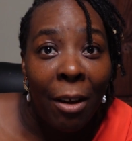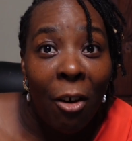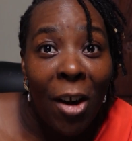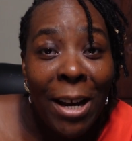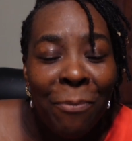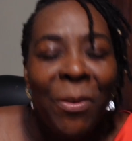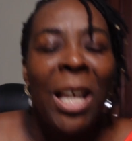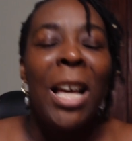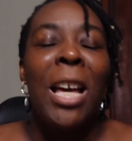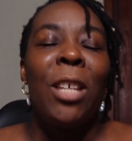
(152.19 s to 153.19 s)
All right.
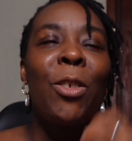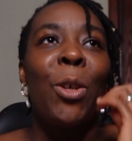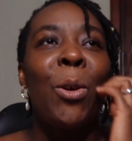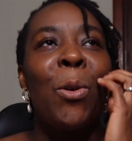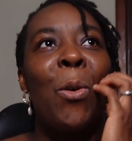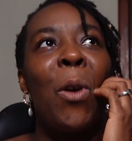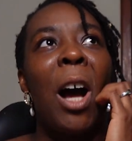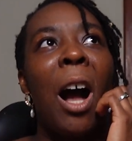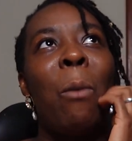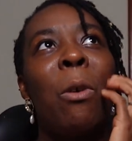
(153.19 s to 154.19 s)
So
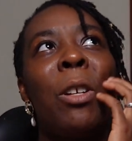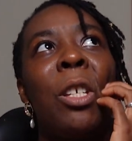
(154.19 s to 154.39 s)
I want